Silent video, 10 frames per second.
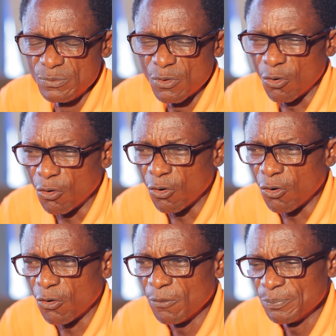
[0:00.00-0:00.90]

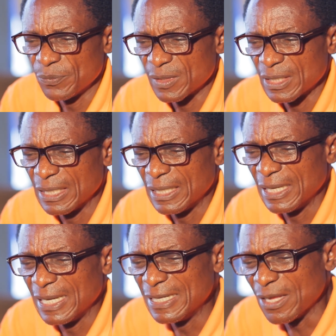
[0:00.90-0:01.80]
or
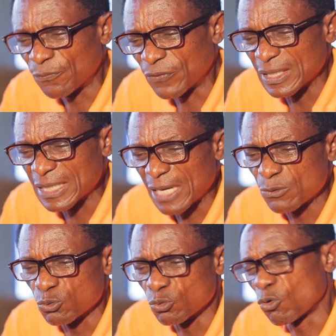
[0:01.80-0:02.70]
anything that
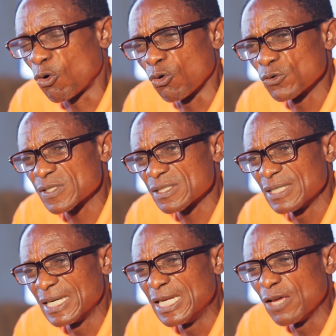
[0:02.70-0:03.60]
will cause
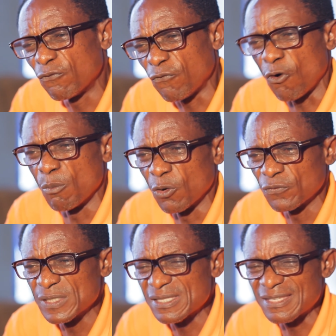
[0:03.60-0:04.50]
any form
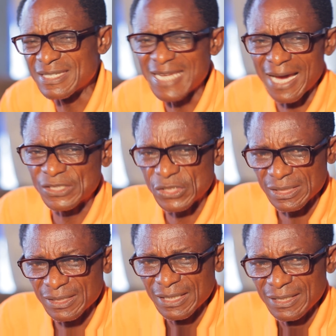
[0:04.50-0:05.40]
of seduction
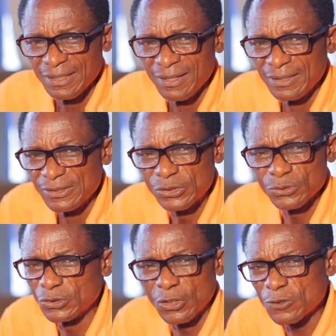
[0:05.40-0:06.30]

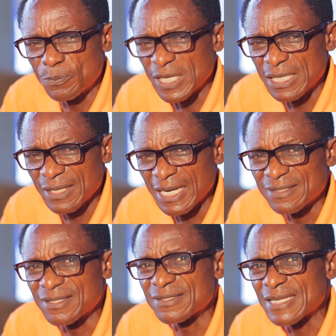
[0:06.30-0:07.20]
should not be
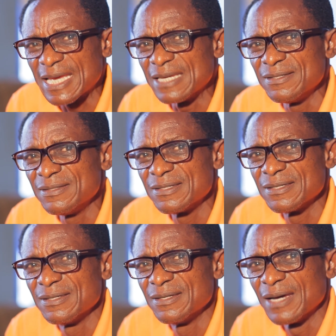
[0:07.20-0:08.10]
entertained
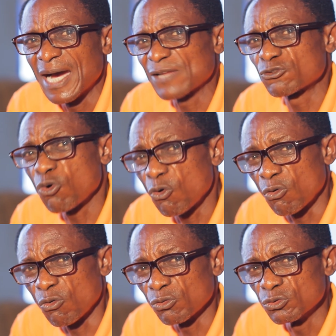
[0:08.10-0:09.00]
at
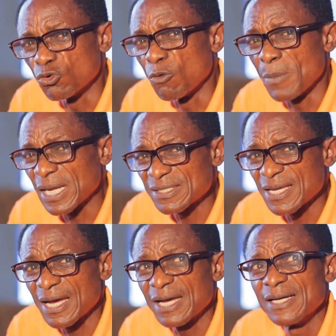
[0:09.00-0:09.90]
all, no
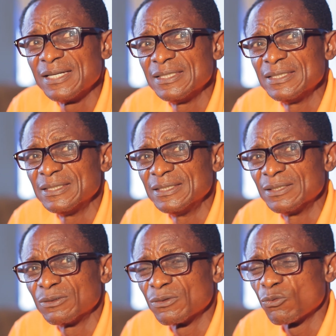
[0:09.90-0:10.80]
matter
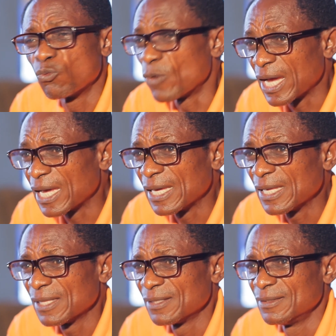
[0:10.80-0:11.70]
where
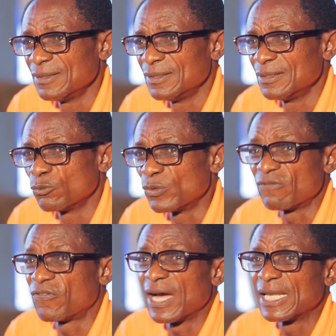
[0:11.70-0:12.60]
we
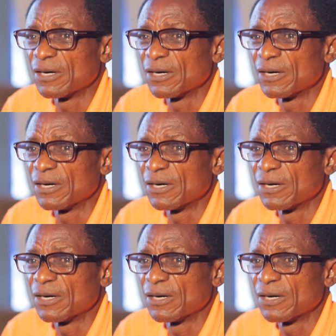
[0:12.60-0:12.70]
find